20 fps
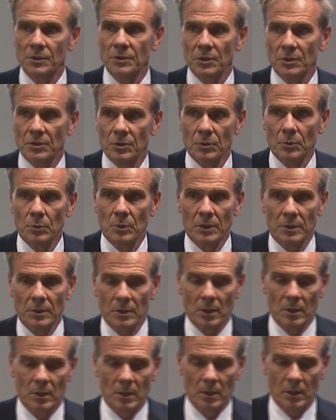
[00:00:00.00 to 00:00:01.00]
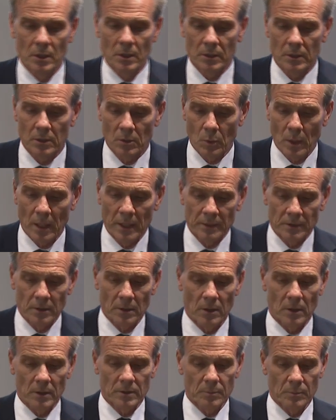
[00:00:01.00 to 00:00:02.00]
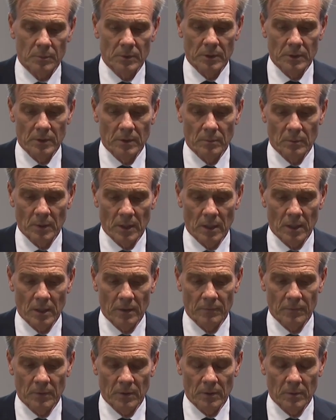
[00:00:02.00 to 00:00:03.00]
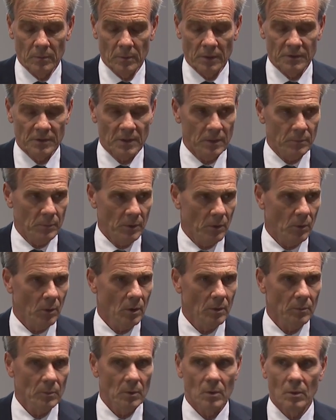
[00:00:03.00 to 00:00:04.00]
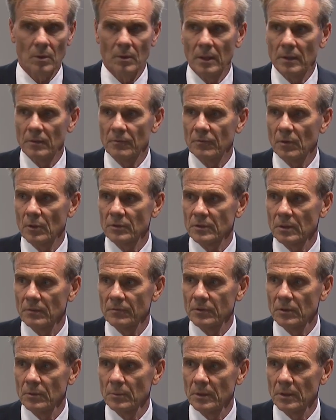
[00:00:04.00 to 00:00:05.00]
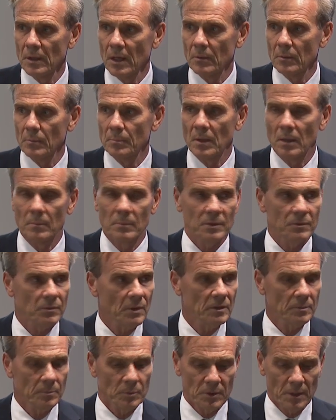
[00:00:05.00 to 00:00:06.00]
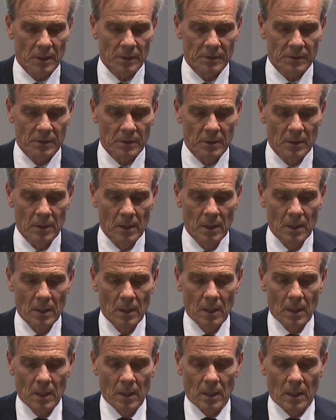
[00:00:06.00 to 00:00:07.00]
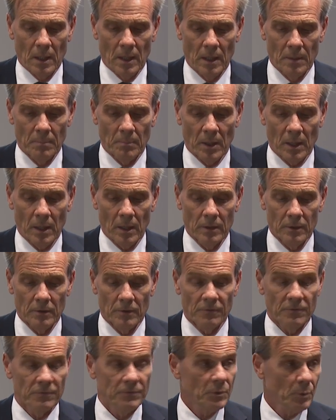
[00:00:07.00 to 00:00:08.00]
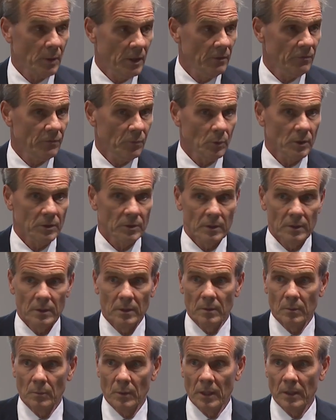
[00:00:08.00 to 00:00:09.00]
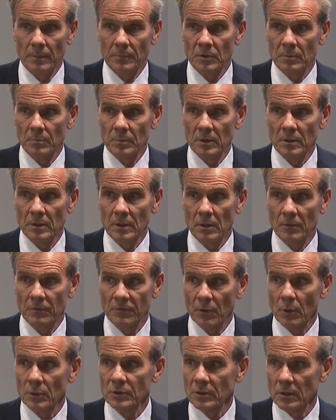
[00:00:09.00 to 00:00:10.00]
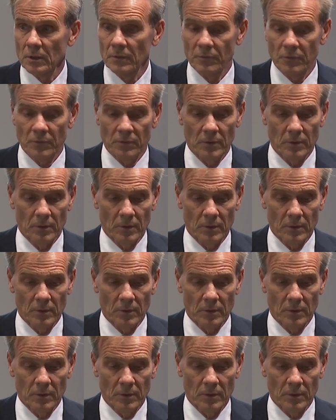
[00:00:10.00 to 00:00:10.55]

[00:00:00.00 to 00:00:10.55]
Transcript: also doing quite a lot. We have I said we're already fossil fuel in our public transportation. And by 2040, we aim to be a fossil